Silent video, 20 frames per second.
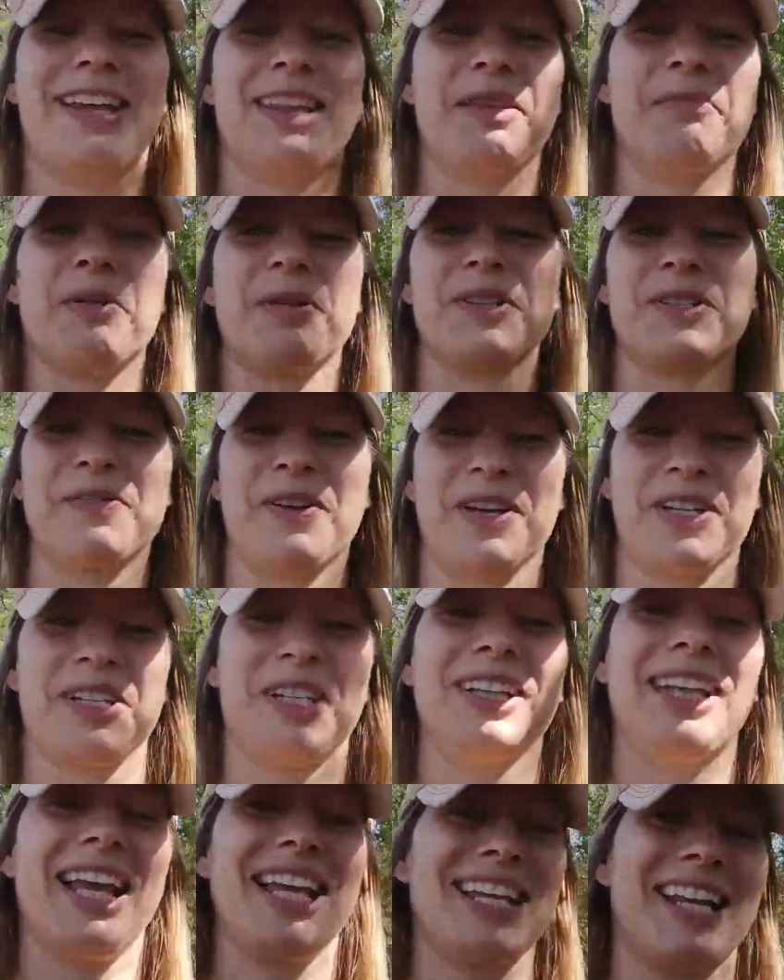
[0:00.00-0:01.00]
the birds have
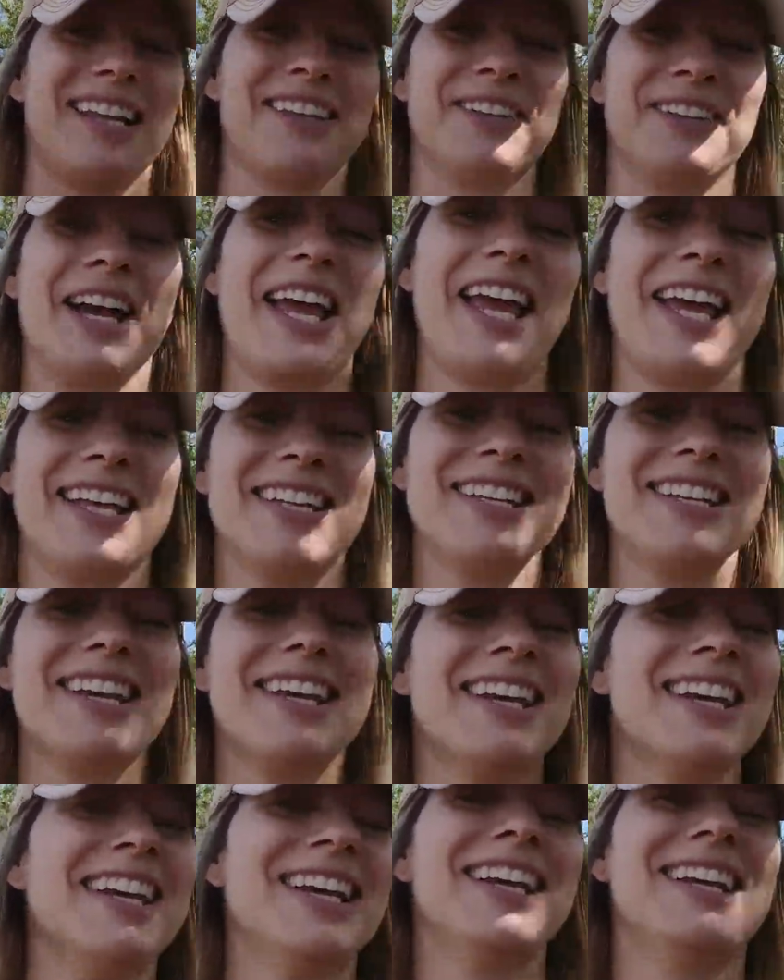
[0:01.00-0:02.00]
actually landed on their head,
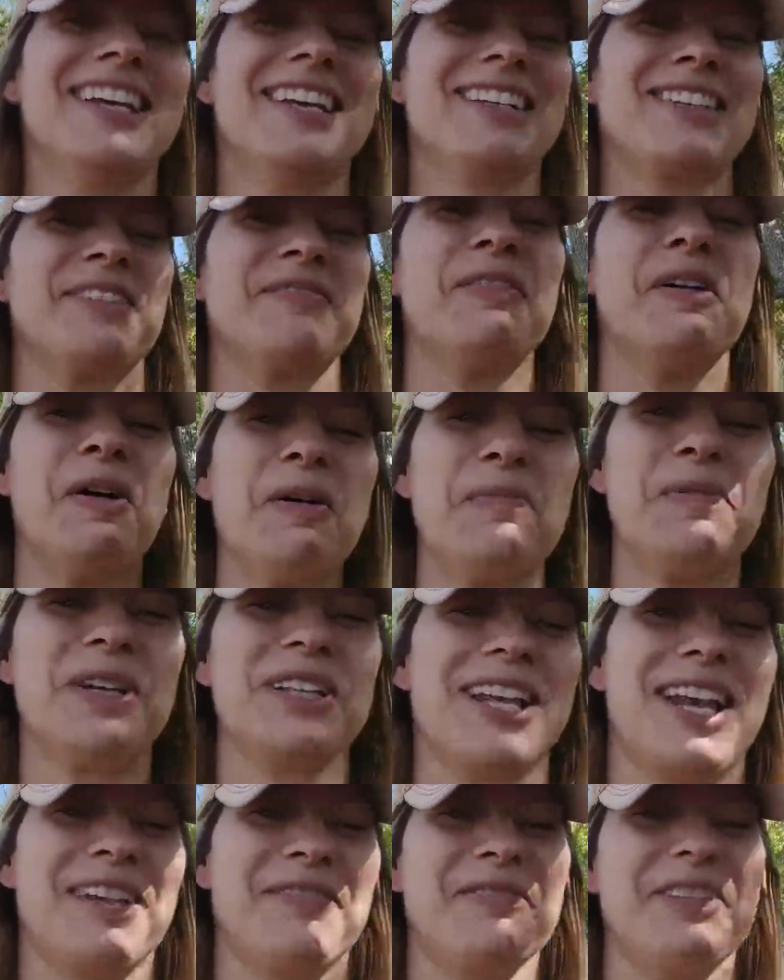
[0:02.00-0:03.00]
so I'm
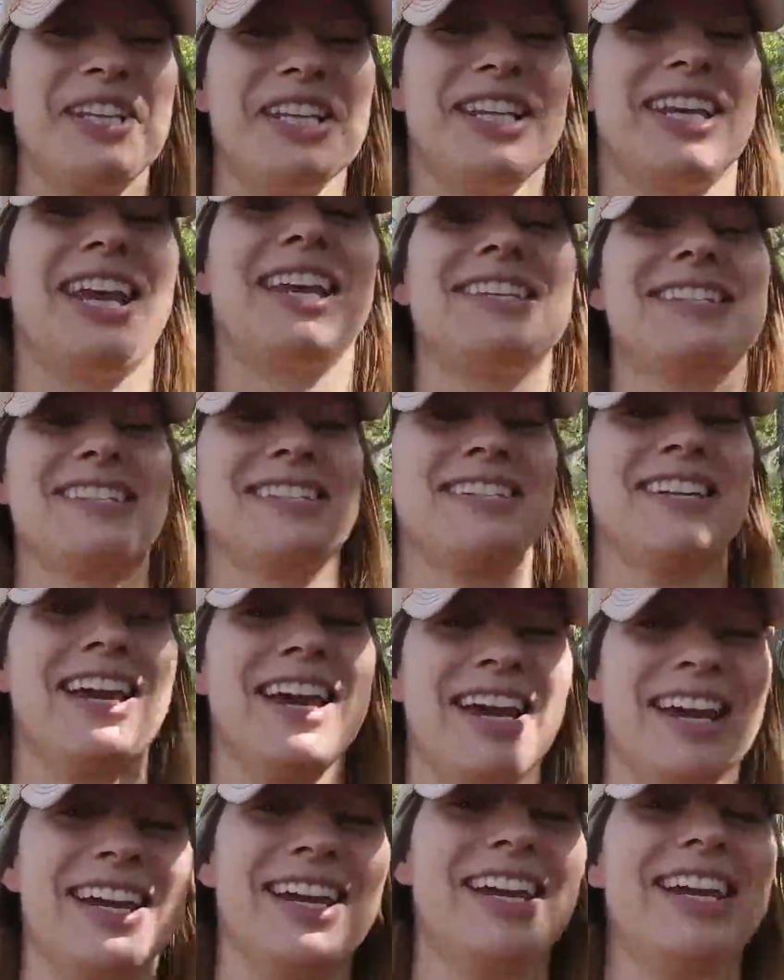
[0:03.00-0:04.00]
hoping that'll be the case
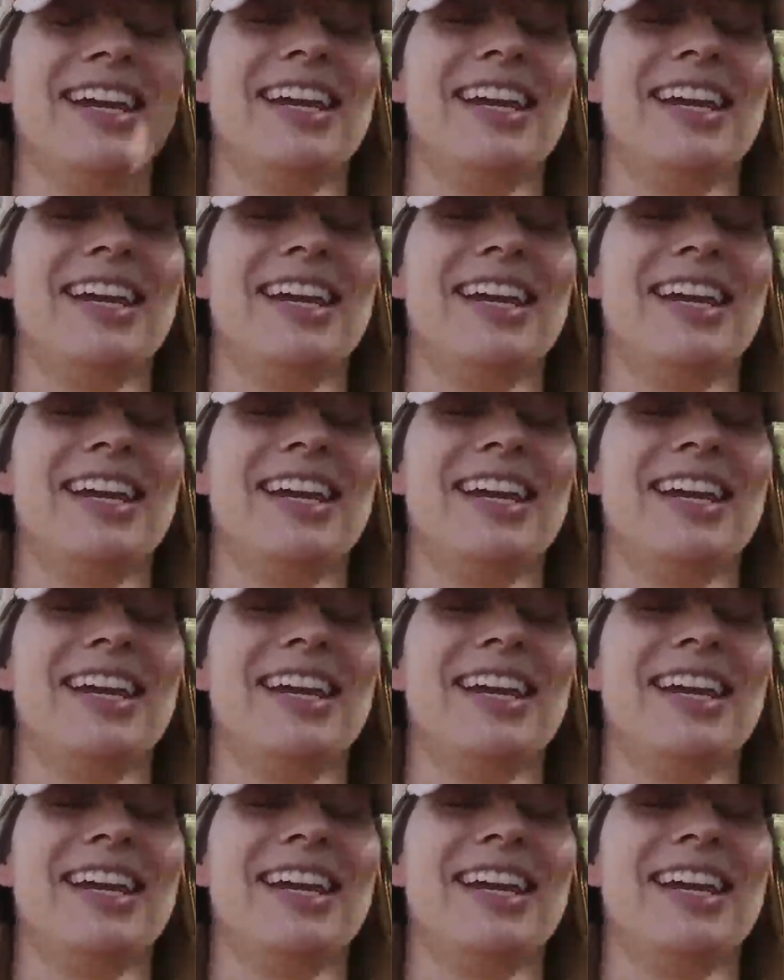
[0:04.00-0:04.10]
today.